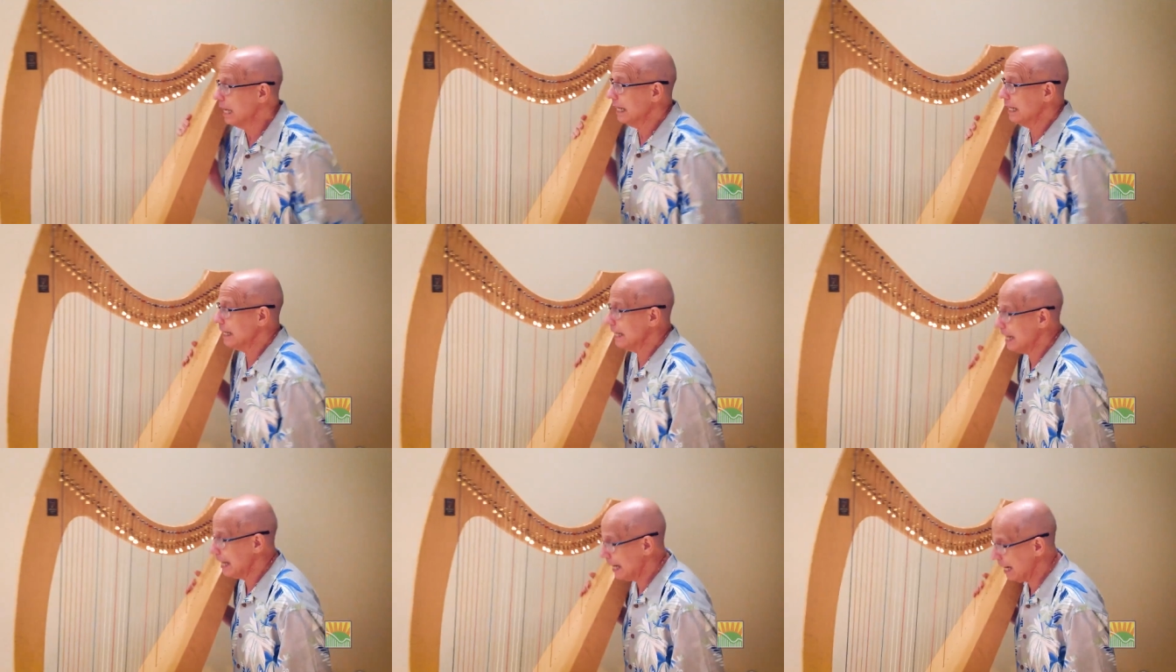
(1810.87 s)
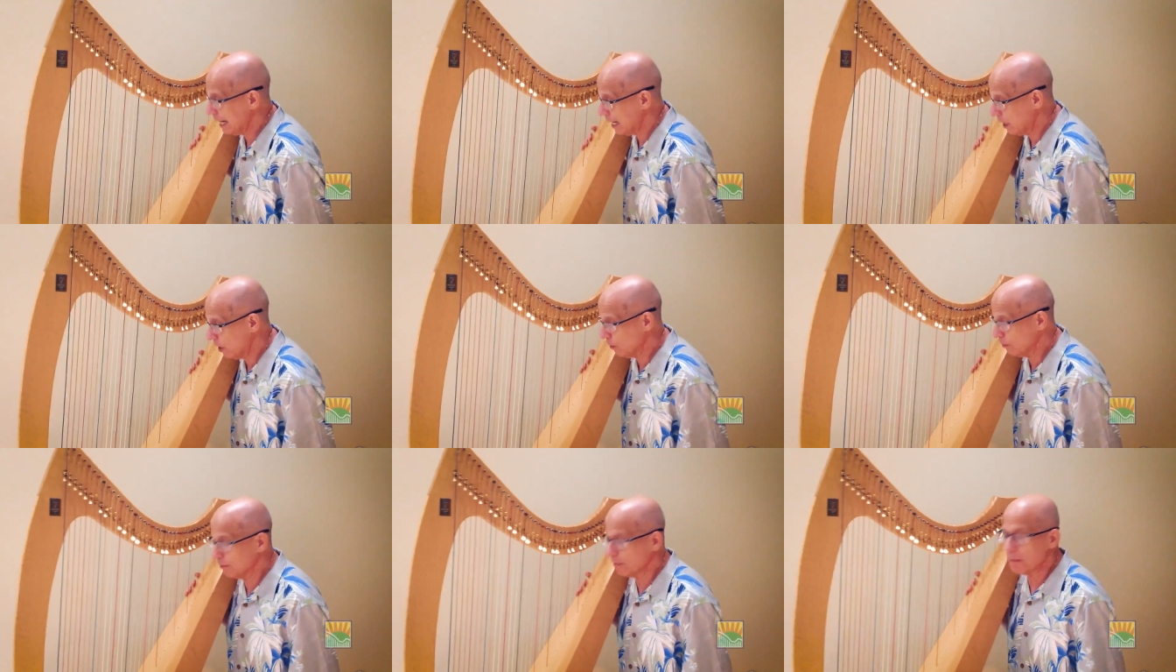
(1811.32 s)

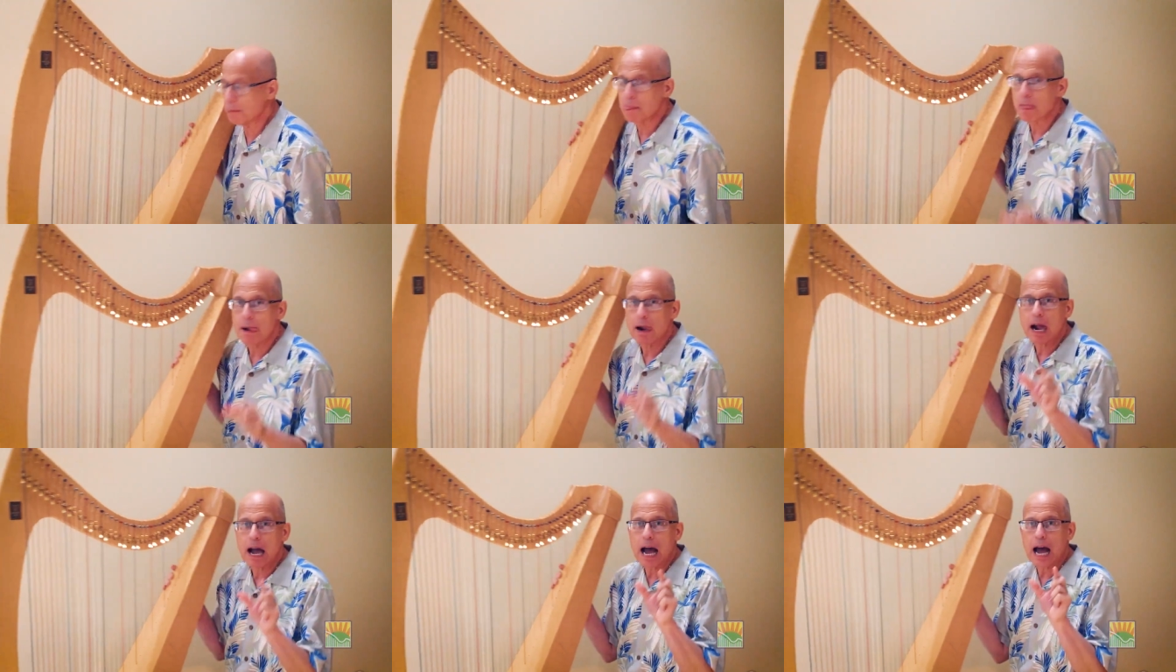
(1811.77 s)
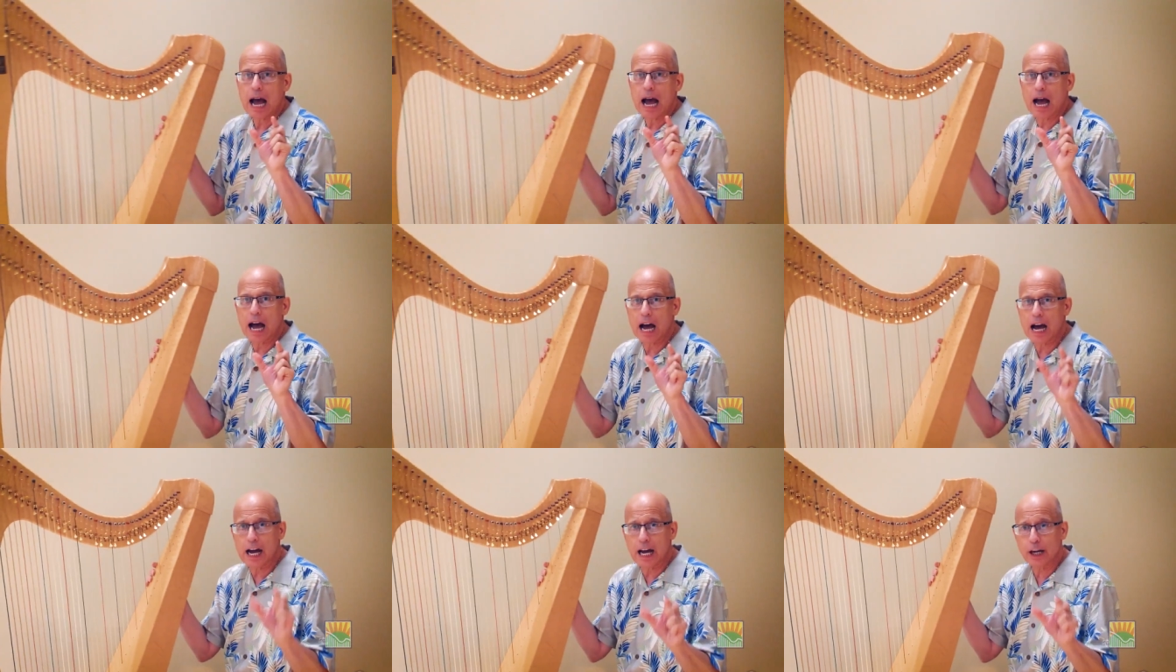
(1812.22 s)
Now,
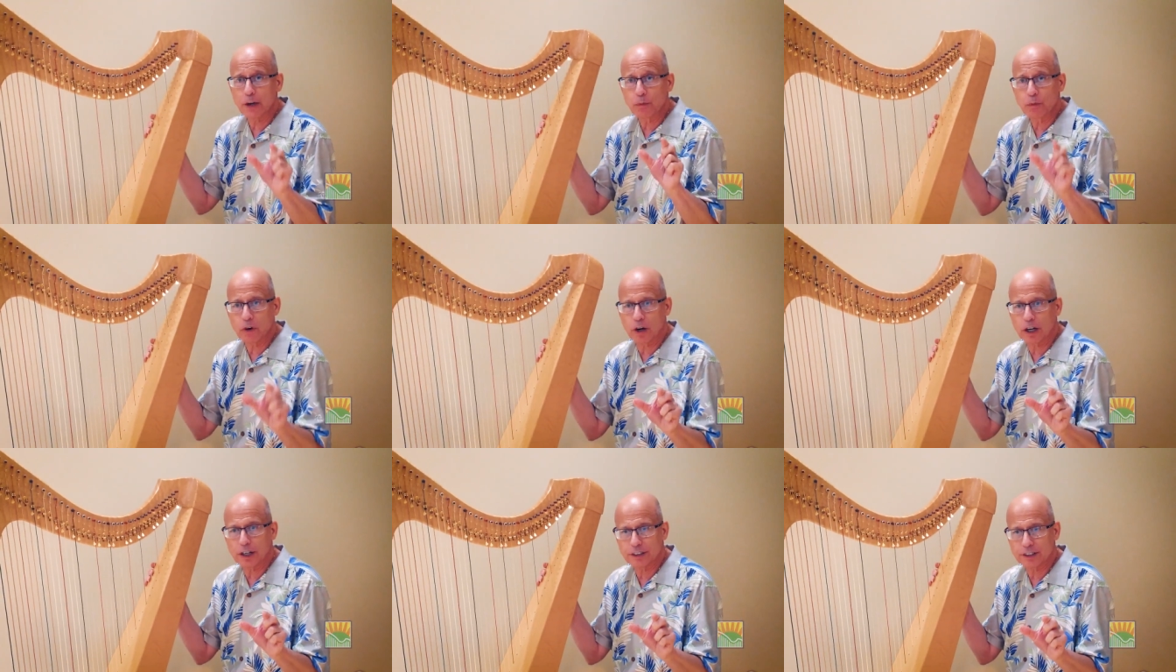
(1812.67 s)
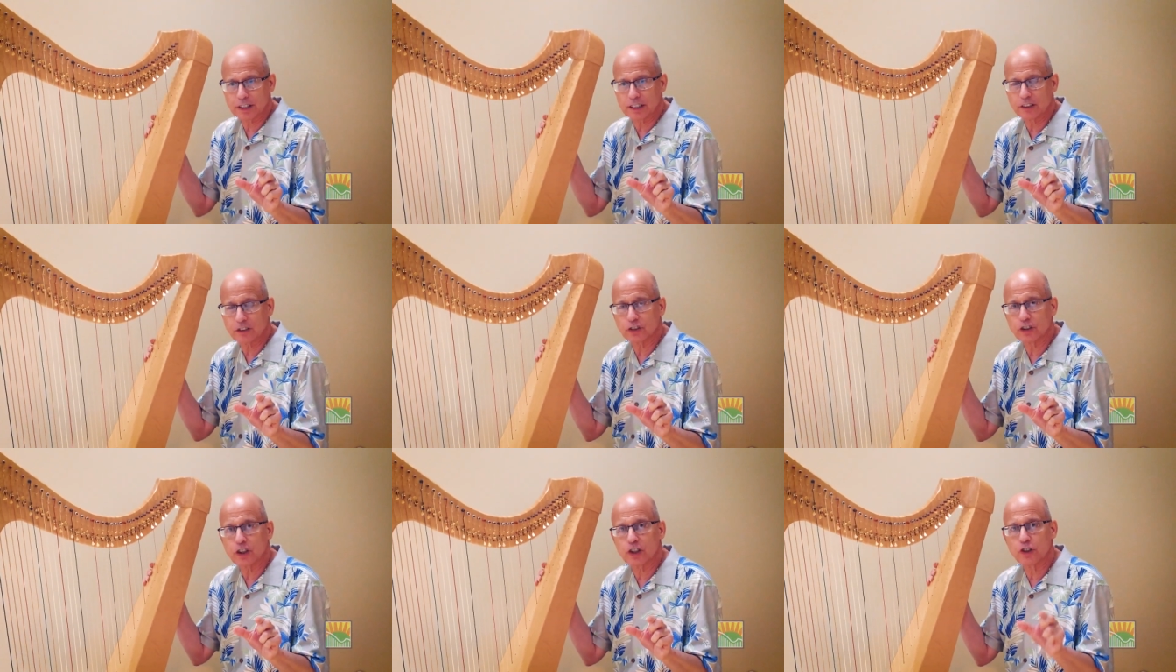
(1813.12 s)
I want
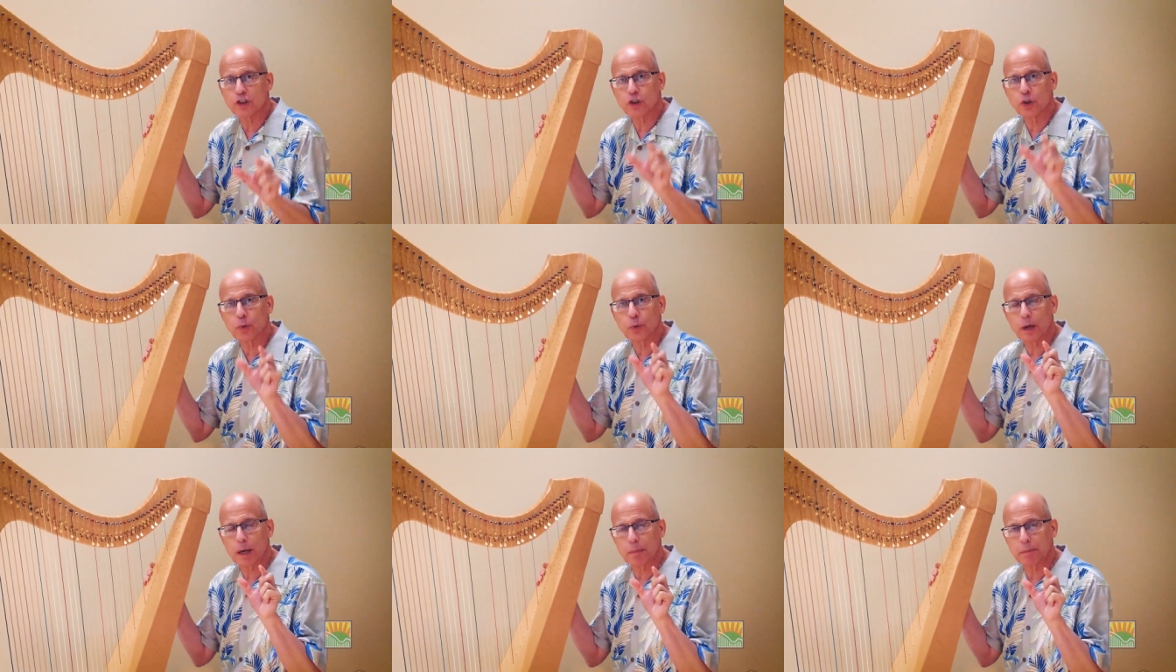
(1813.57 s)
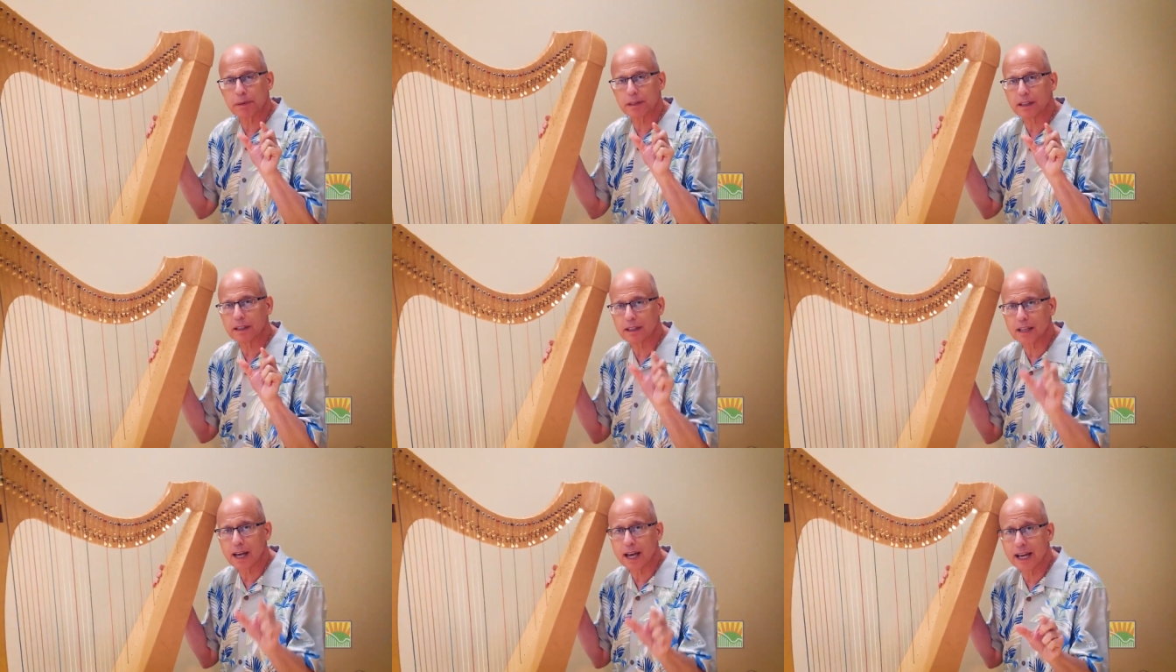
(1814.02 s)
us to
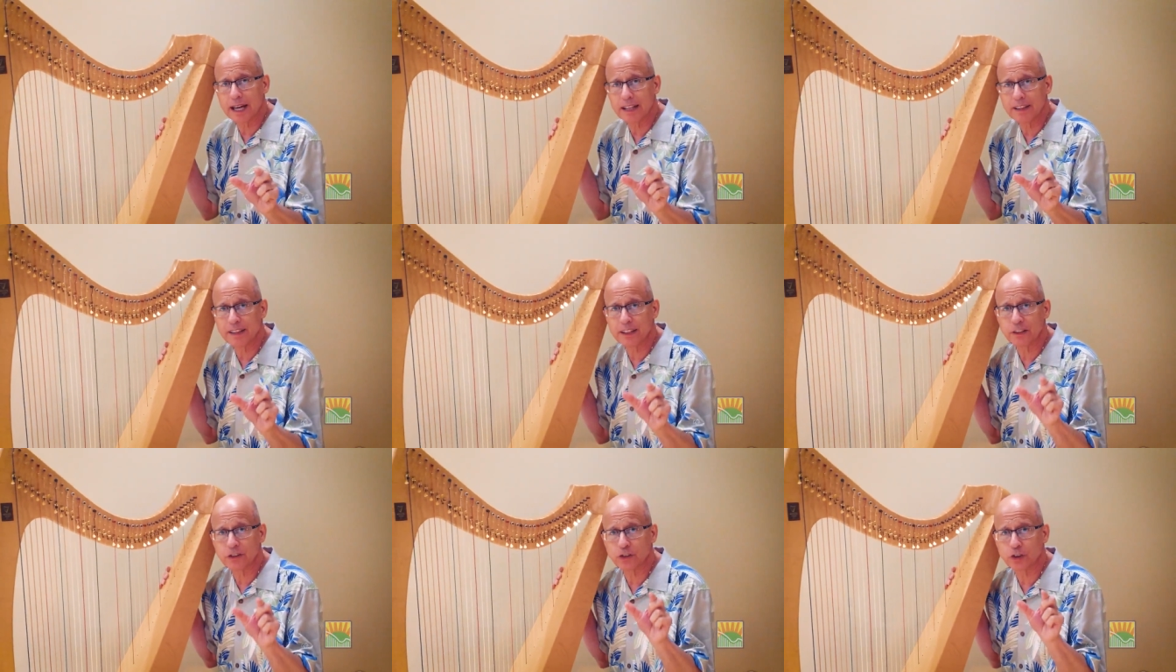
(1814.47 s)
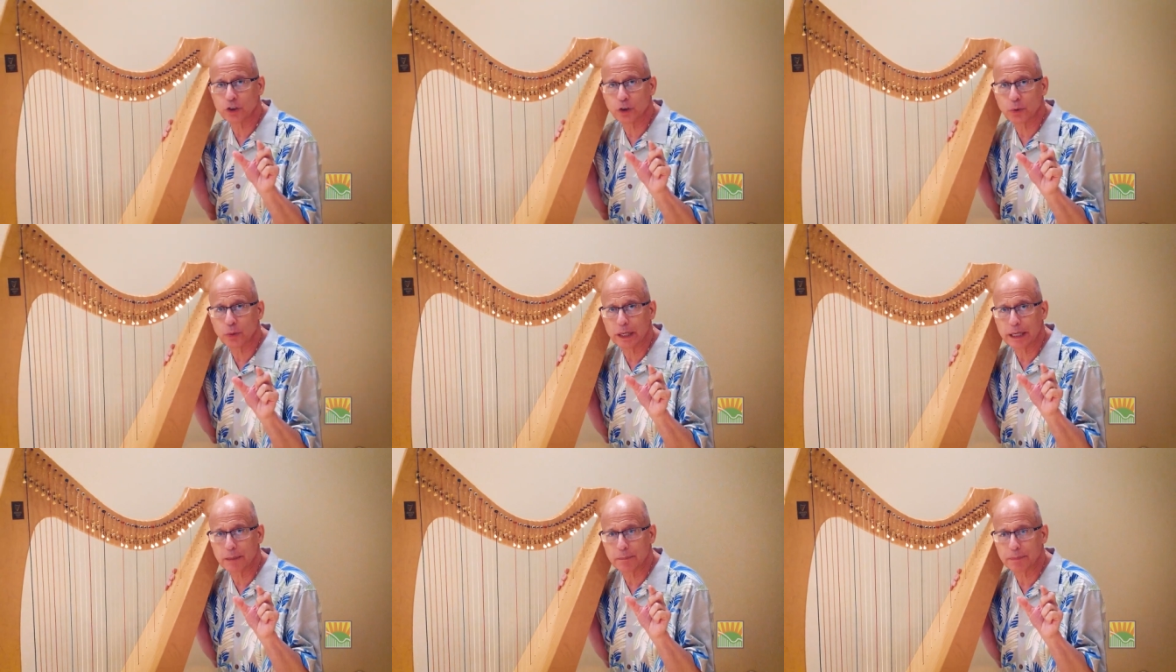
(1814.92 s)
apply this
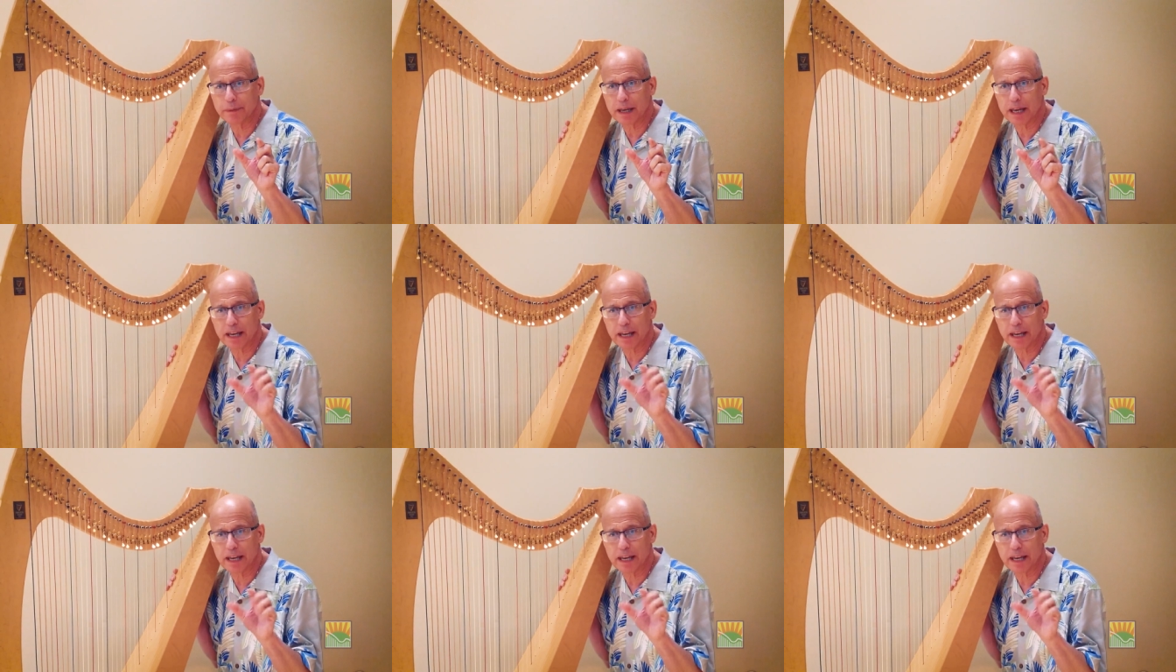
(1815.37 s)
to a,